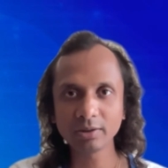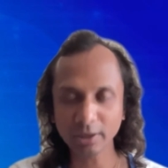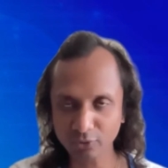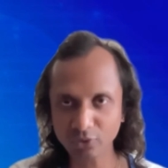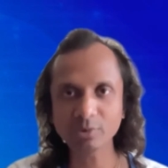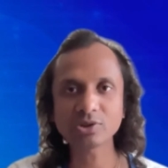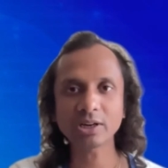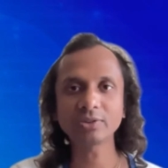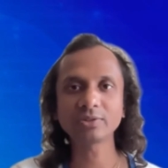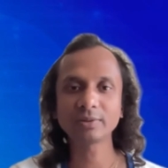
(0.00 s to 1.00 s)
thank you so much
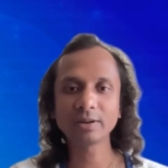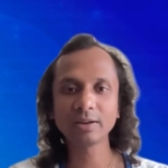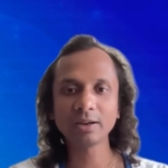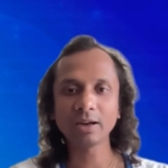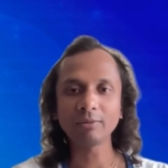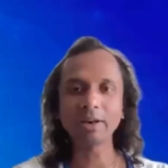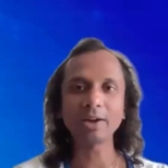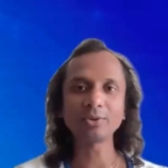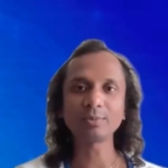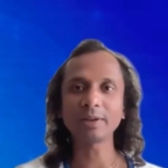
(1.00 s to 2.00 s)
guys have a
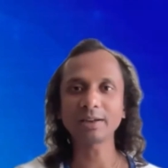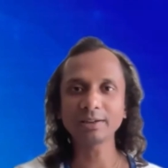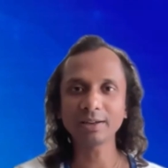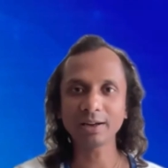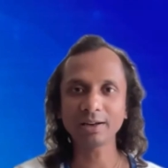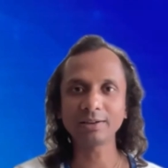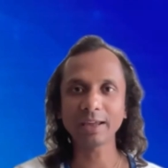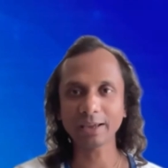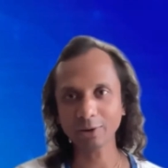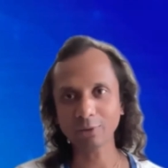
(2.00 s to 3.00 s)
nice weekend and
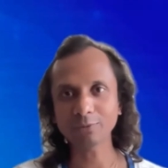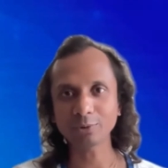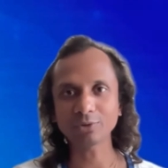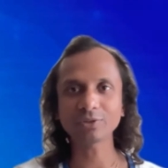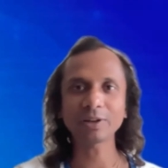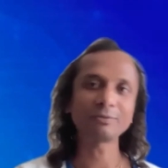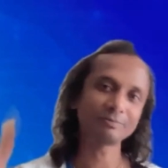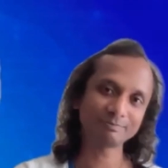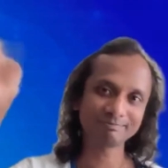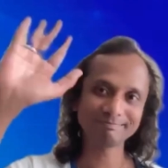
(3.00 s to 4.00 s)
take care of yourself
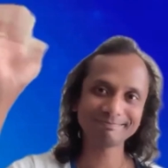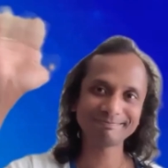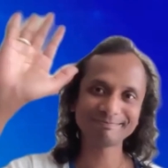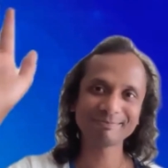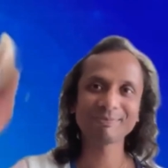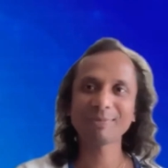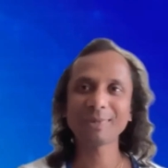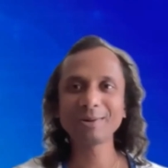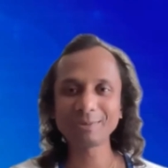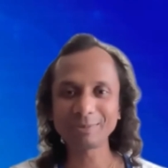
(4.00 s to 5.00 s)

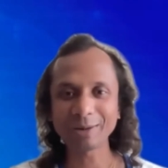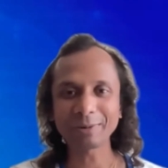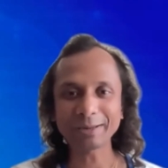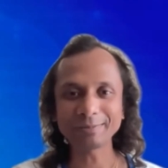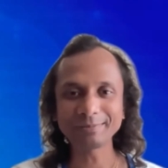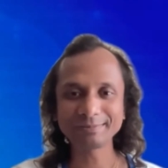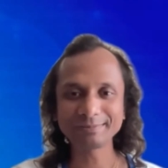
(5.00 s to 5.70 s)
bye bye